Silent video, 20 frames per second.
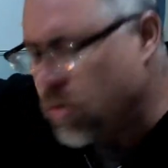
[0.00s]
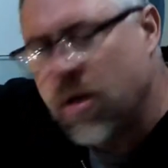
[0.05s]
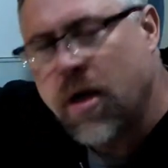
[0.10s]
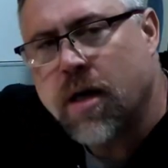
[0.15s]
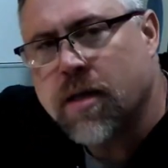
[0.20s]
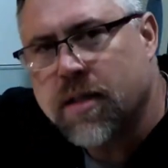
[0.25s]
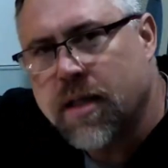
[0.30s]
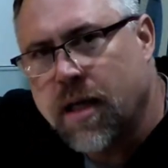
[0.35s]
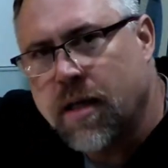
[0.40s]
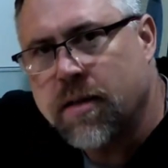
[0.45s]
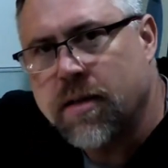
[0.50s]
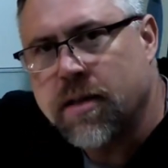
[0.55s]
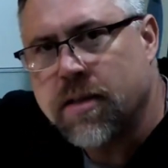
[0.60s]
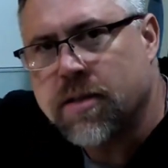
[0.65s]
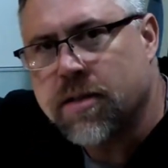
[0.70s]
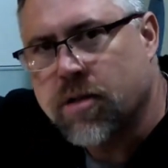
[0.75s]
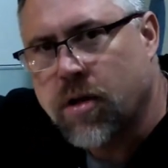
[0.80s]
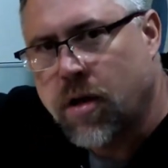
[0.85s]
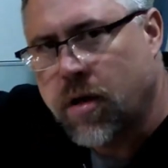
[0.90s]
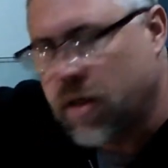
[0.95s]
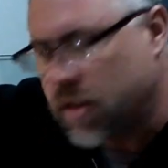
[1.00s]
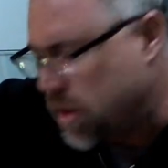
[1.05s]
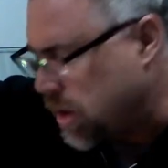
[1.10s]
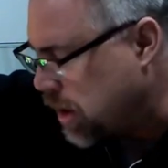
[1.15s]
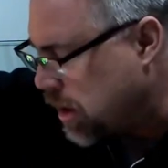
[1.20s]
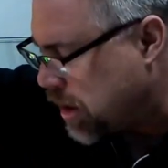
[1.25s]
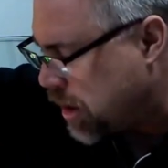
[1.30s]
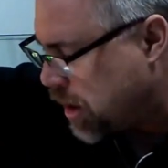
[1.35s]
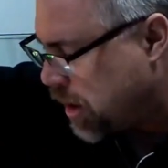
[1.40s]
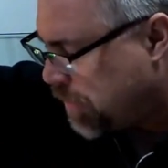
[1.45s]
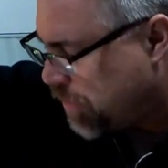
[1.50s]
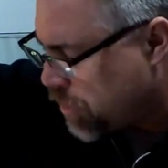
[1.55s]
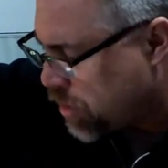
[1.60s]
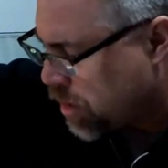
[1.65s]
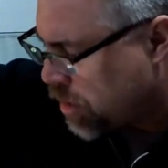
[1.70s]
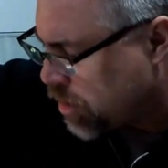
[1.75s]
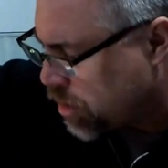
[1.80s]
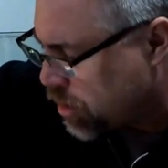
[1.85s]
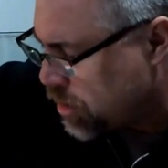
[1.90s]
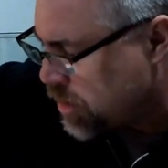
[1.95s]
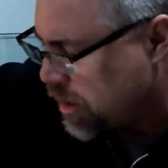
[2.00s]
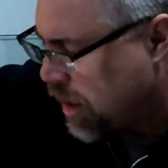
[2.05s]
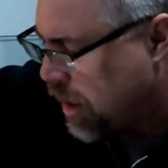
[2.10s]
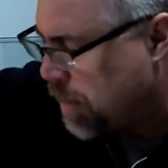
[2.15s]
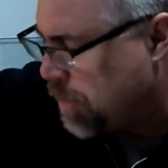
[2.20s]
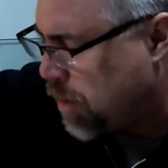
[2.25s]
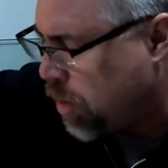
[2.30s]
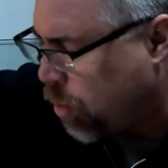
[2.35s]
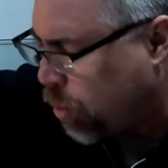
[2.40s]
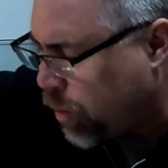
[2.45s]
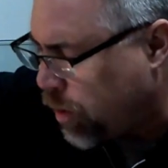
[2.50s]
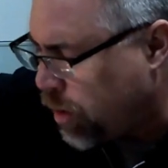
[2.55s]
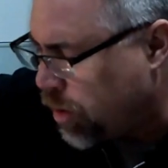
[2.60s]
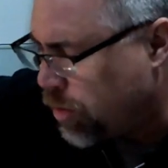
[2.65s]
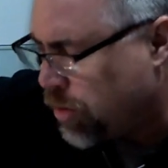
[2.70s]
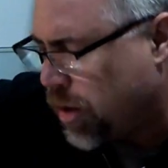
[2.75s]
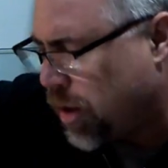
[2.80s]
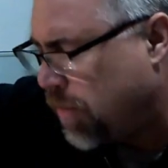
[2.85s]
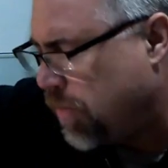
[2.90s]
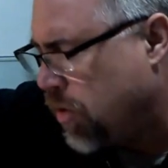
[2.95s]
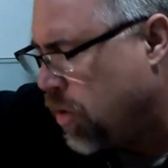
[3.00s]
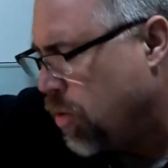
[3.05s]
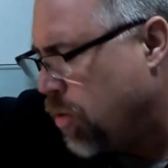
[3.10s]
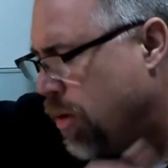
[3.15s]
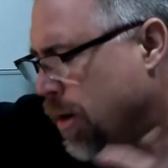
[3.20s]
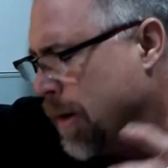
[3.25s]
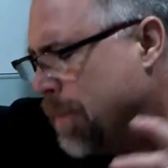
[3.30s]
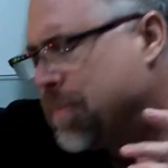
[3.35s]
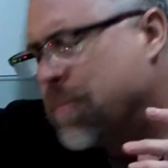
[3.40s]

knock down these targets again for the 3rd time, it will give you